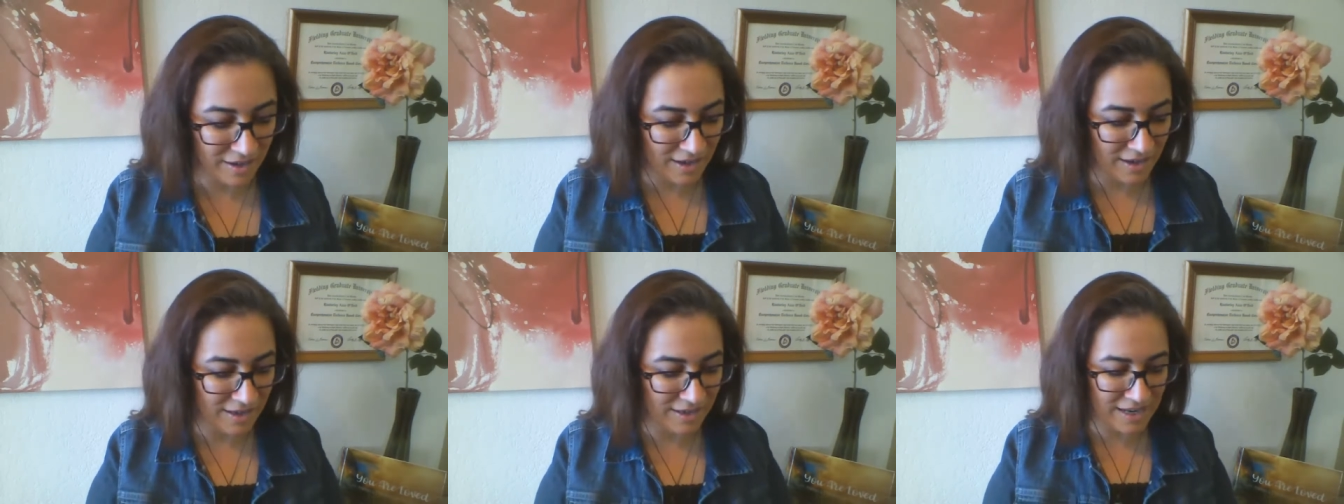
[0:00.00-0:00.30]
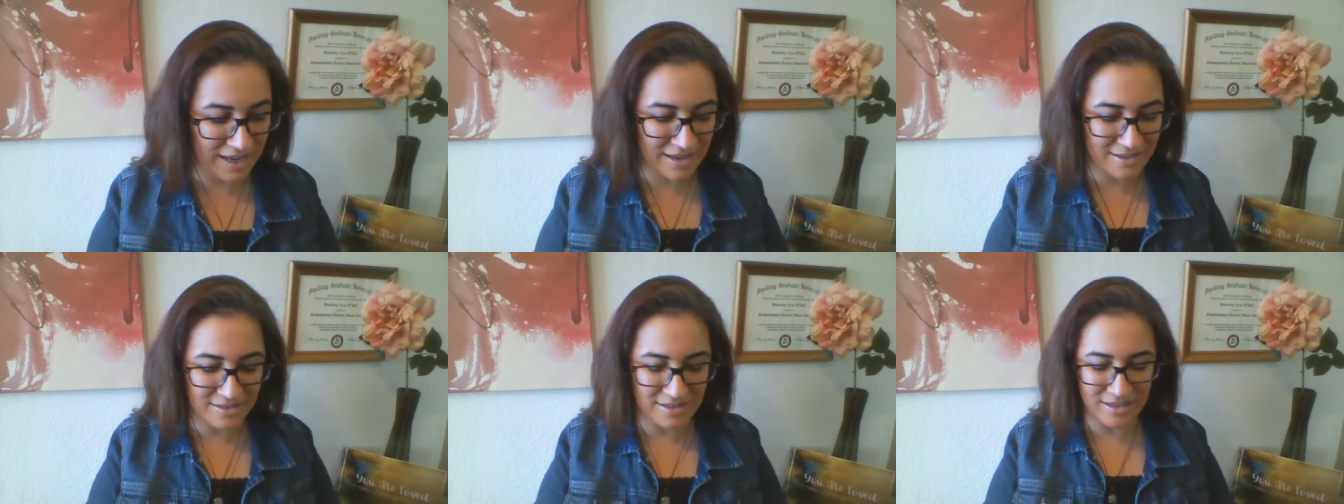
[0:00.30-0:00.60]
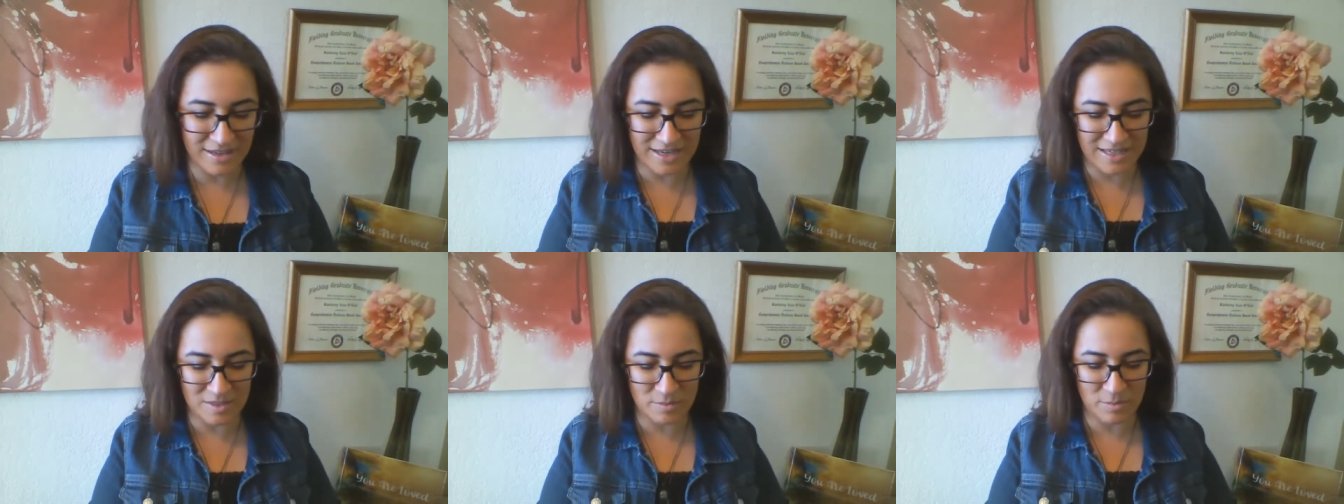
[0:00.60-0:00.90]
and it has a
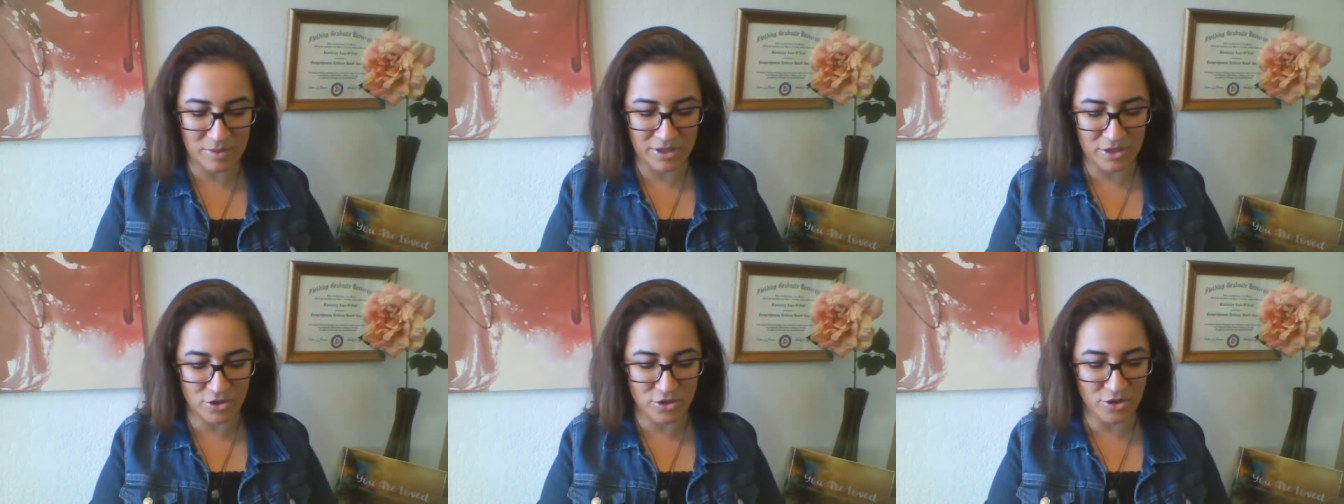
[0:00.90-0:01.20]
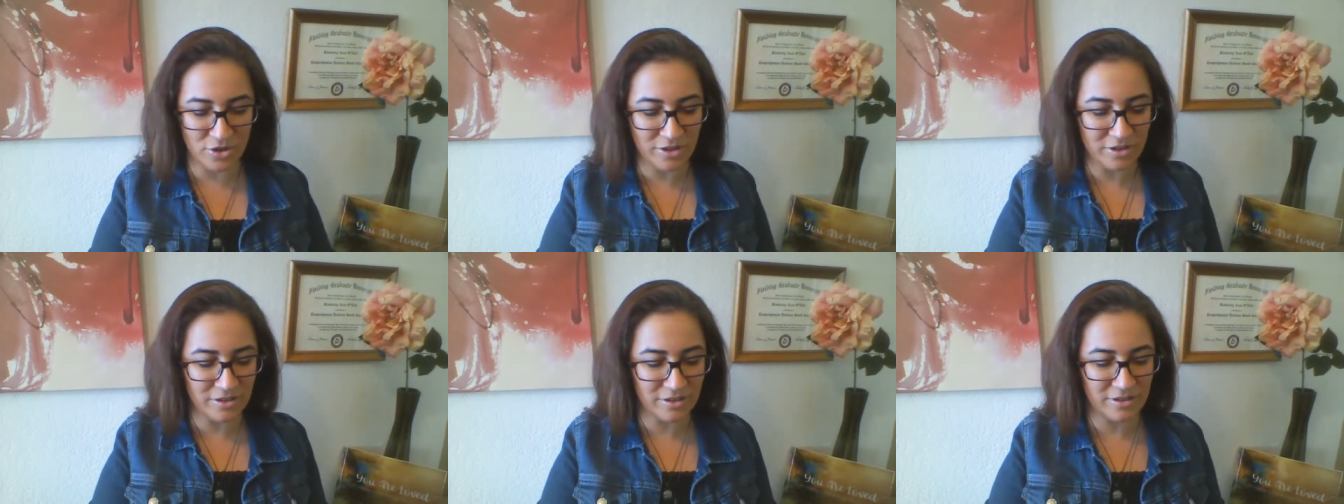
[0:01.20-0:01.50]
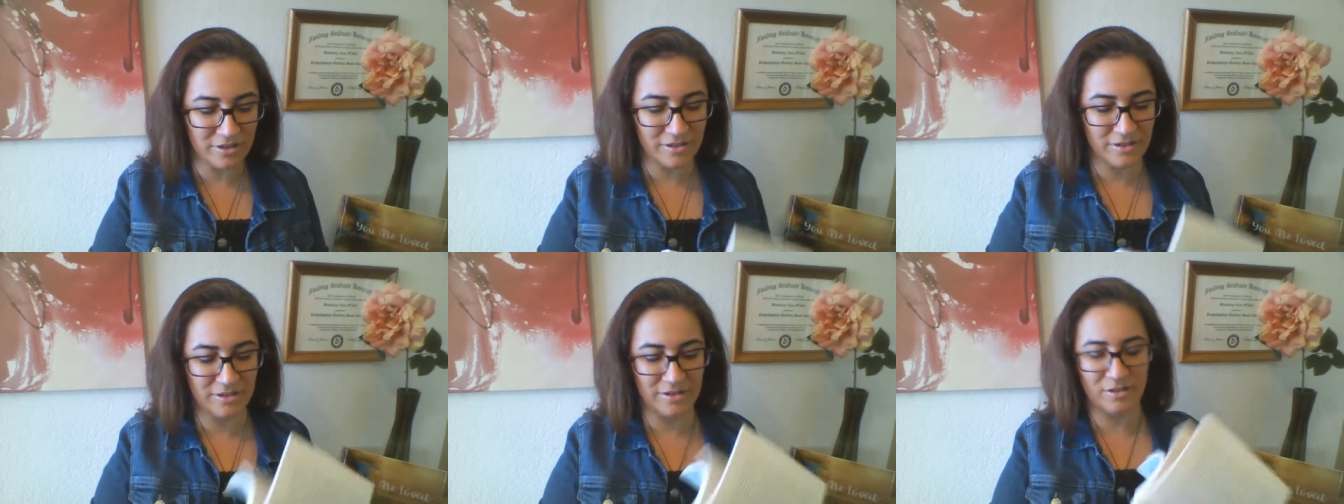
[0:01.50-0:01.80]
nice picture,
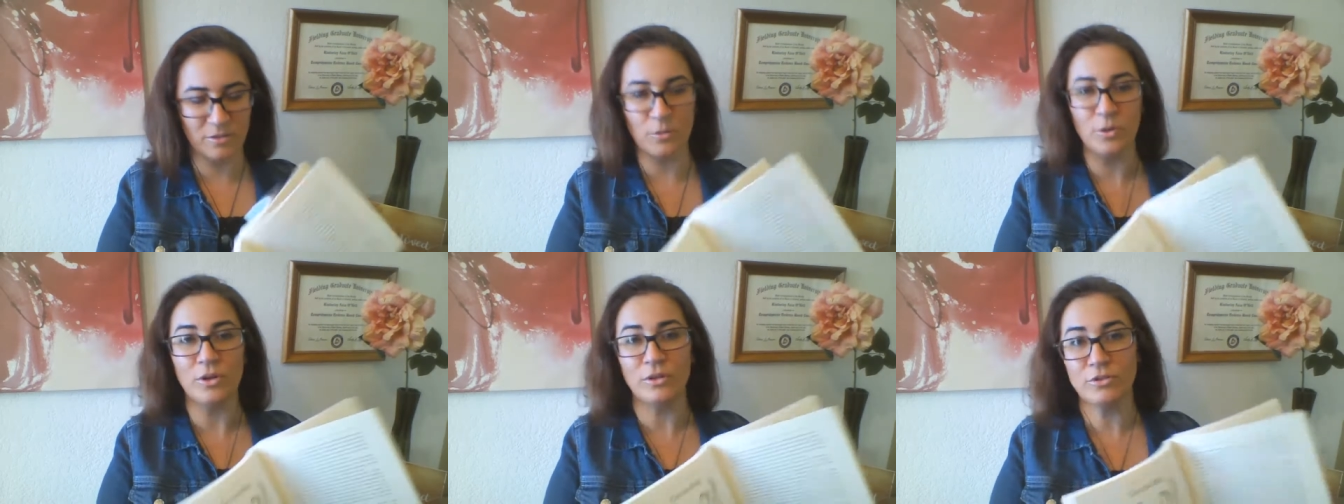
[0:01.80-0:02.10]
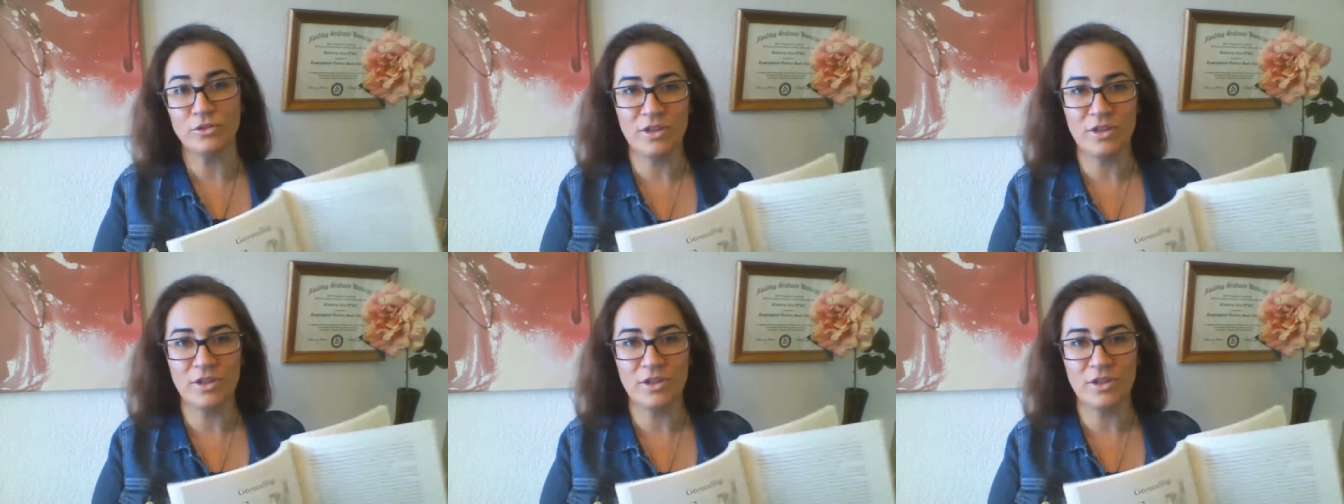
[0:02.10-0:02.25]
well,